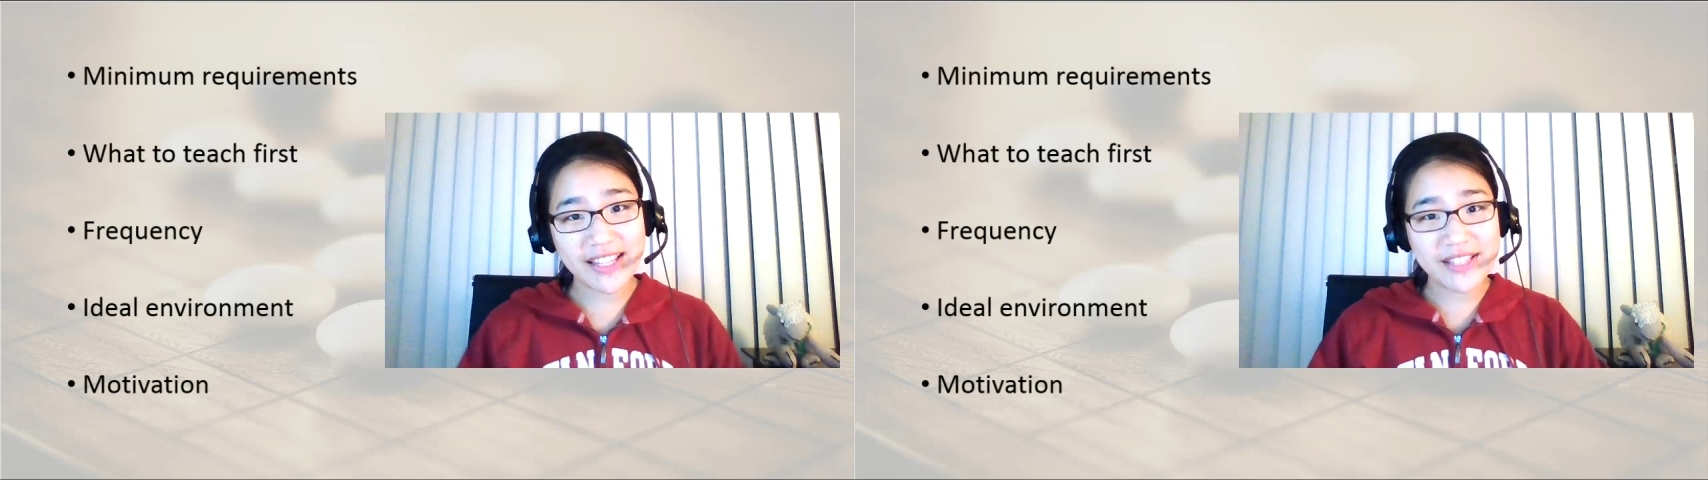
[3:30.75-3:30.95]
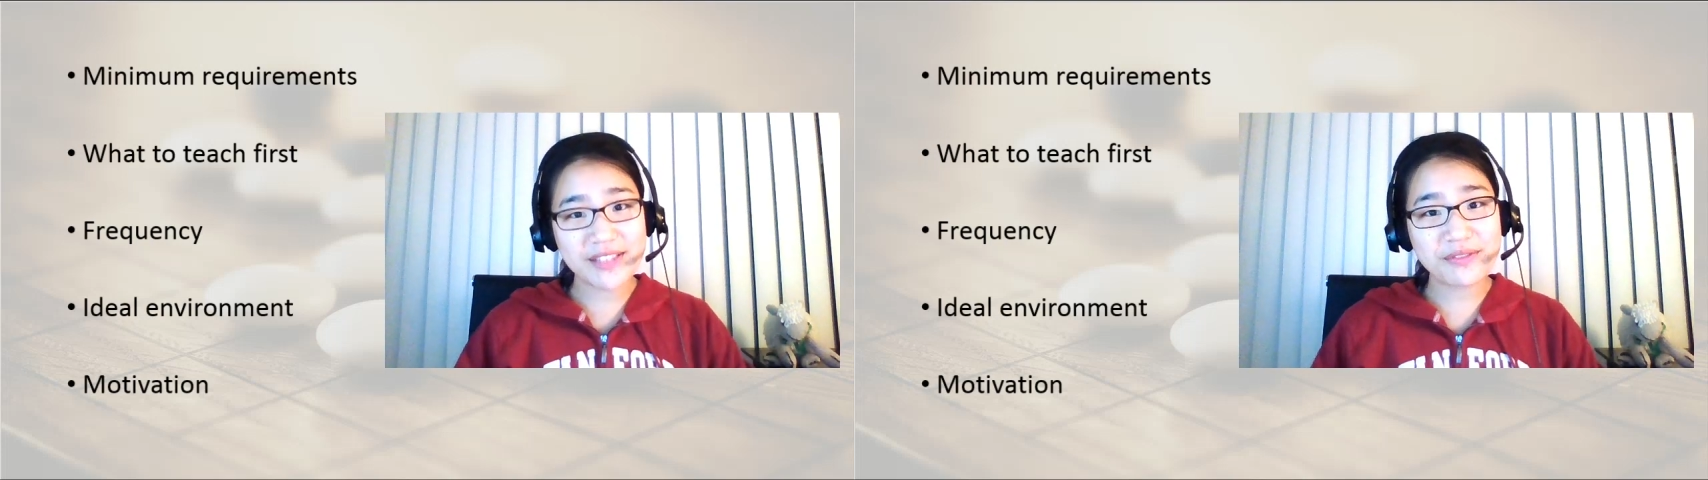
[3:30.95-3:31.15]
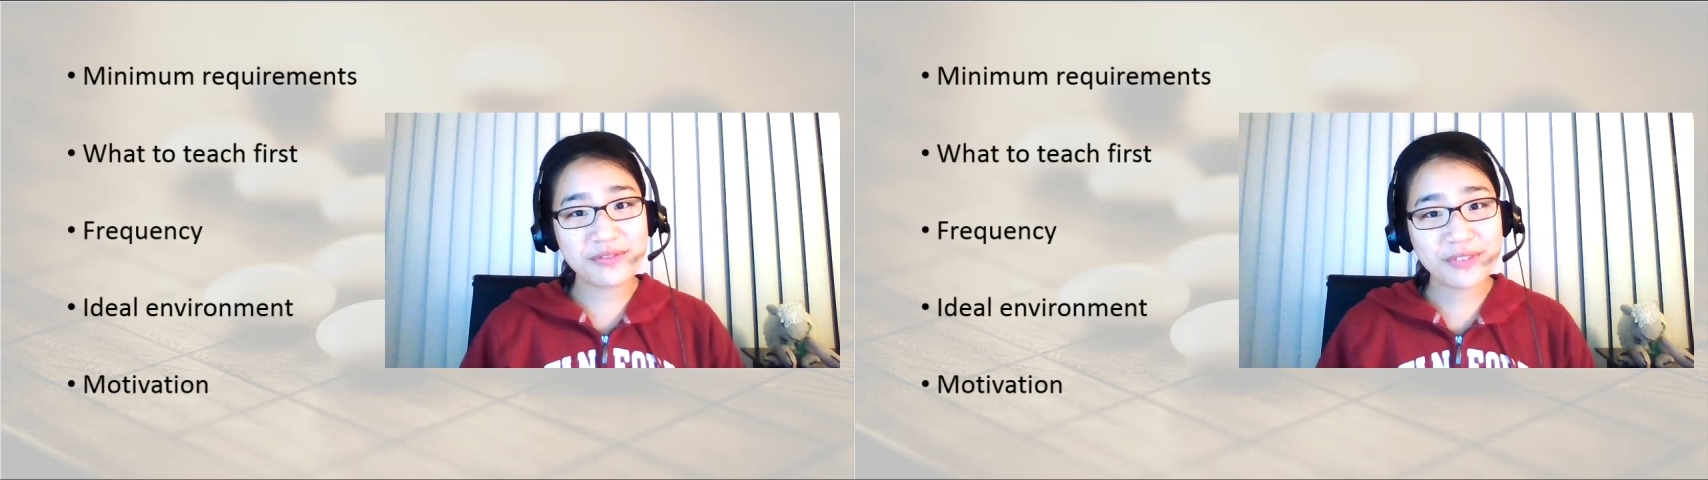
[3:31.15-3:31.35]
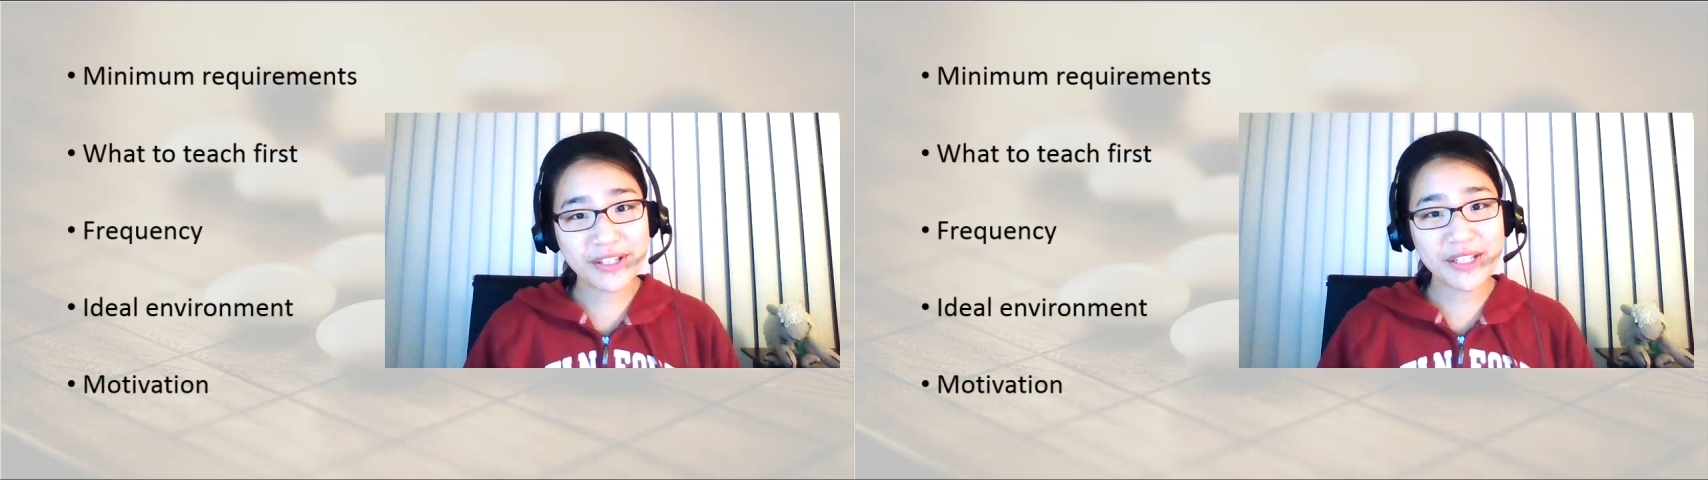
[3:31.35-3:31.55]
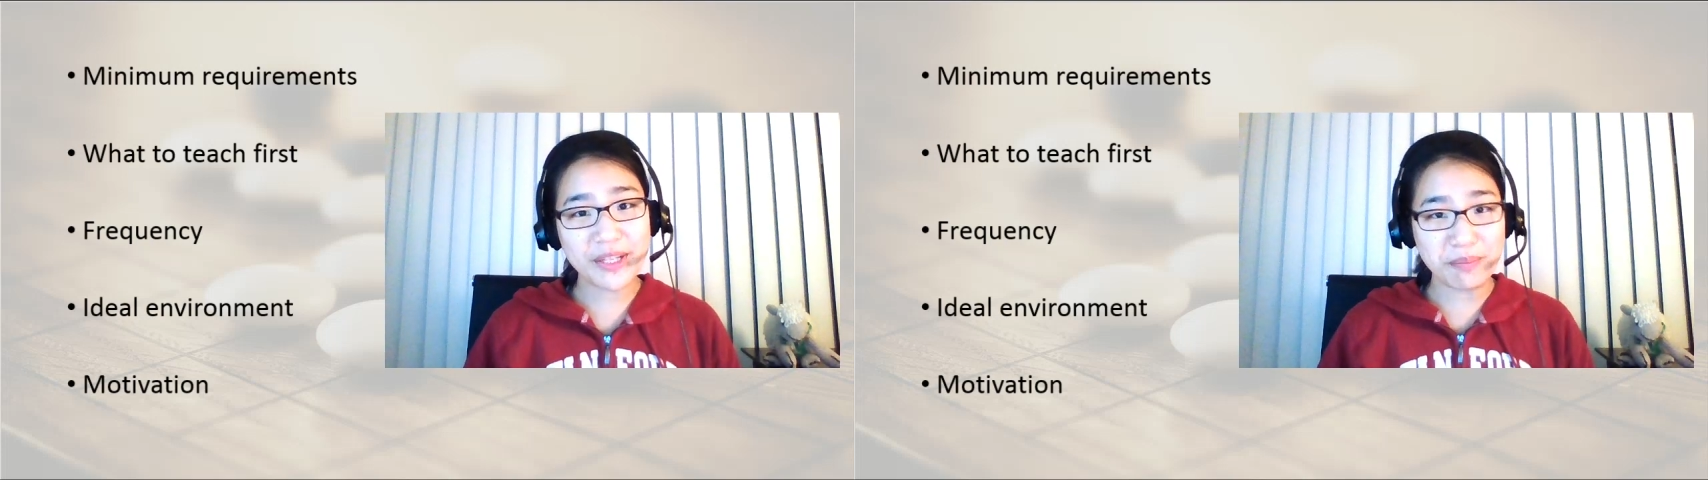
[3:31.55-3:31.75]
it's
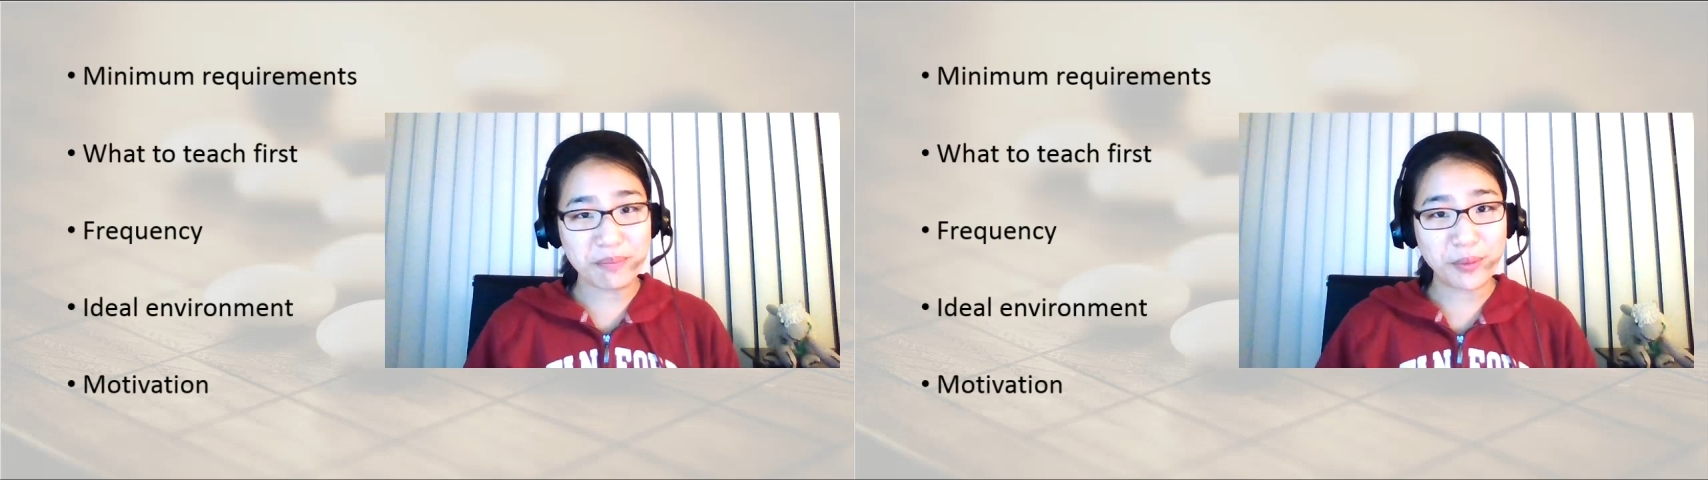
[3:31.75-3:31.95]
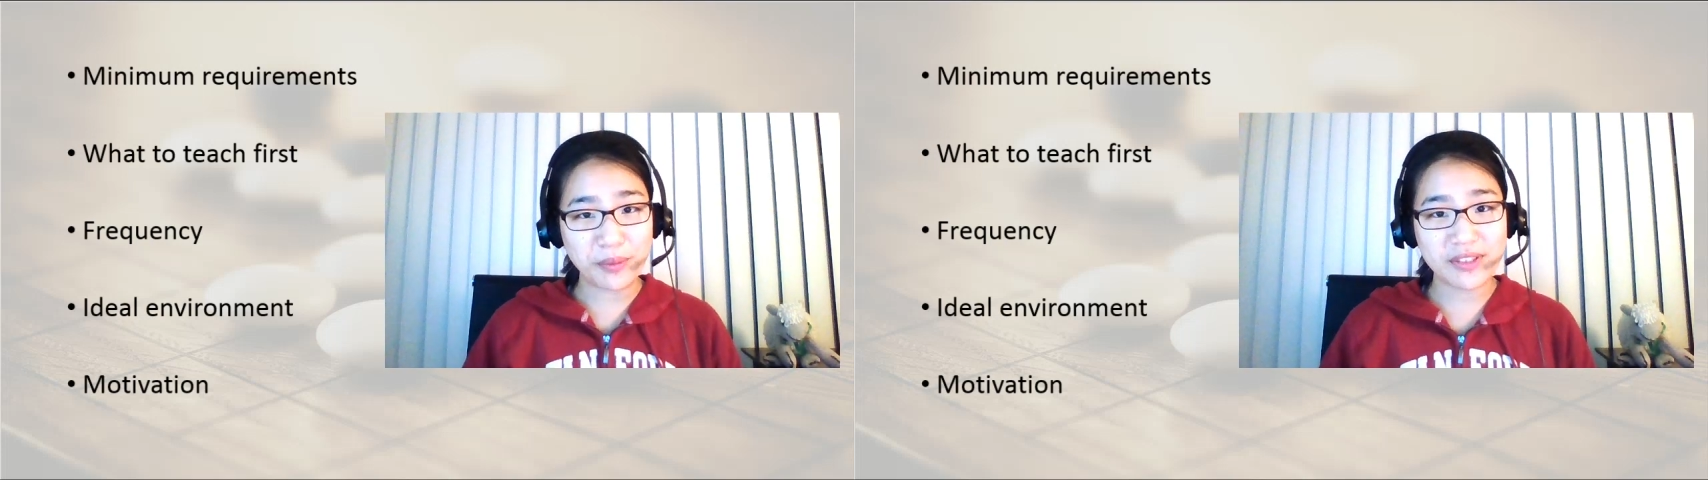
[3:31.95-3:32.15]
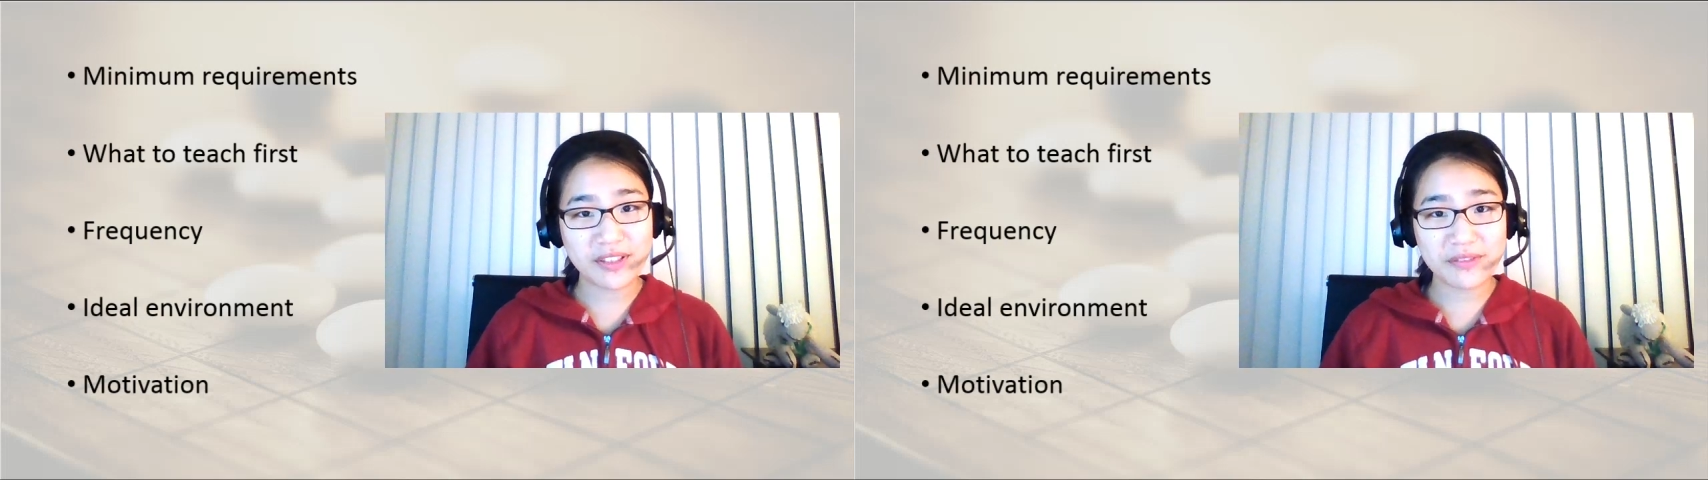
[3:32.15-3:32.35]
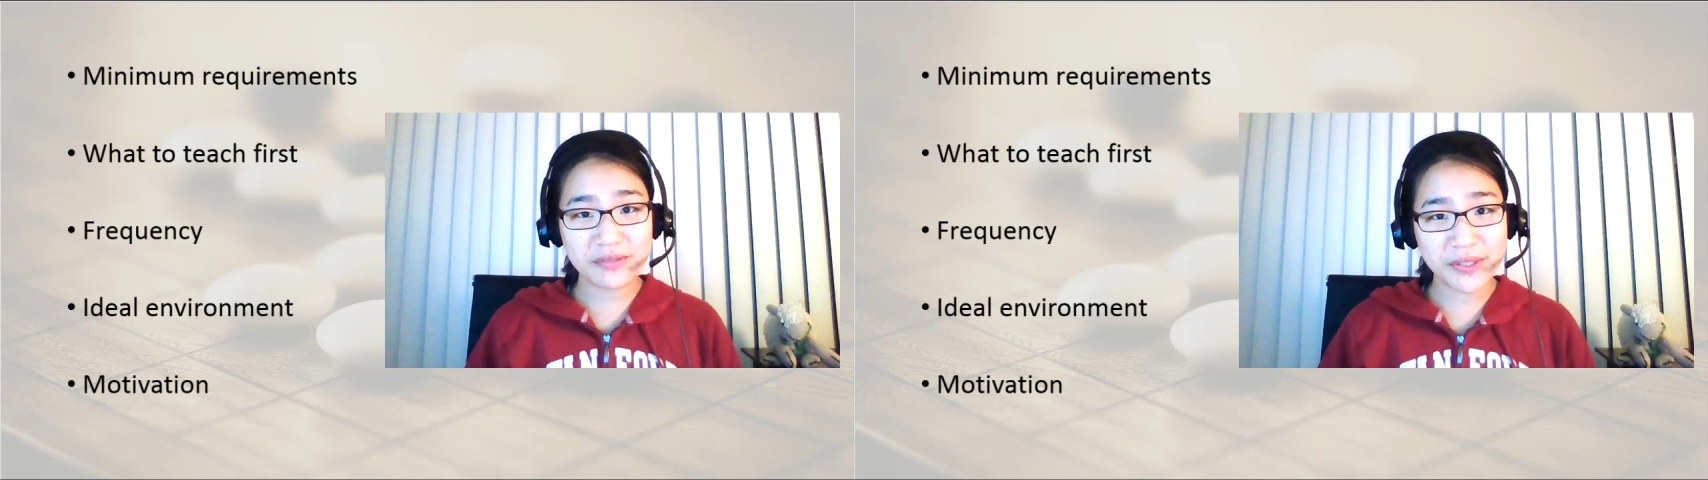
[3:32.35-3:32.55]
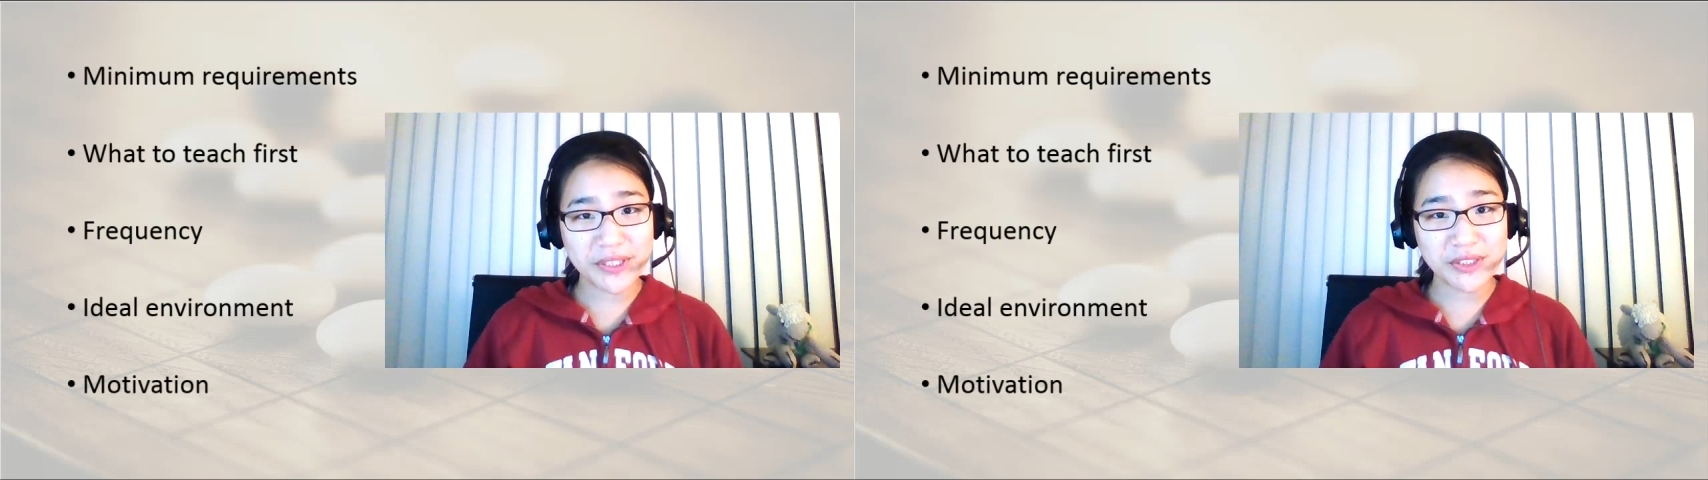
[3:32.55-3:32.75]
very important
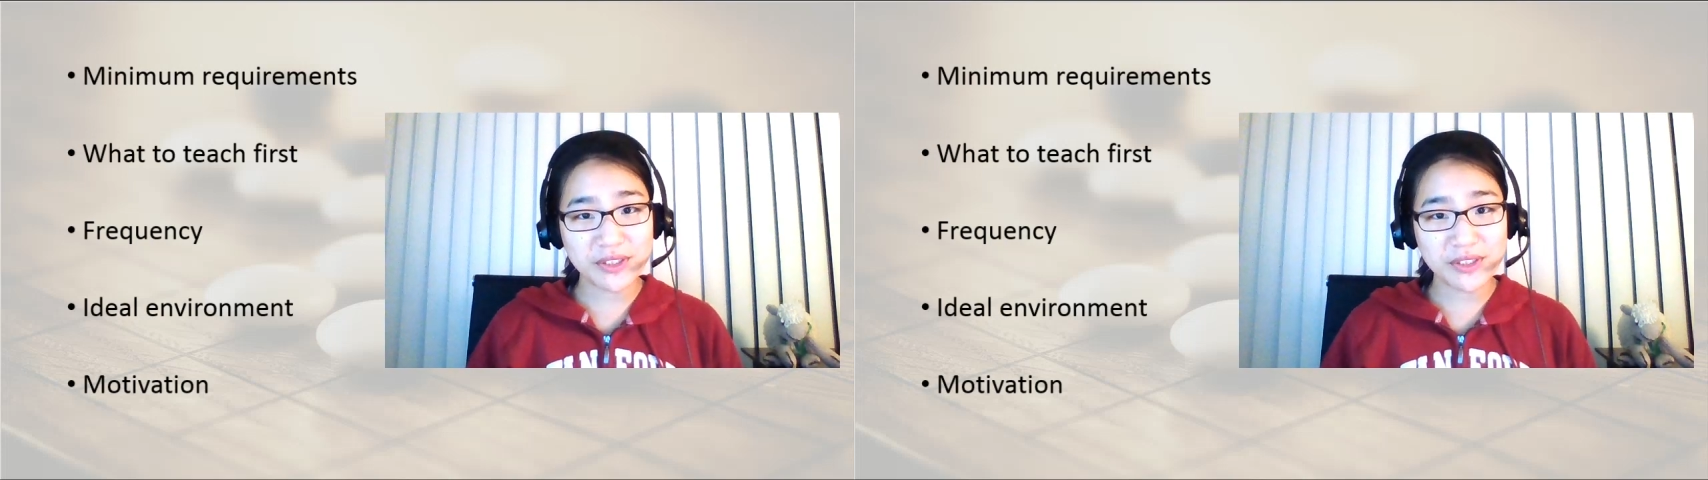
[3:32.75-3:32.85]
for you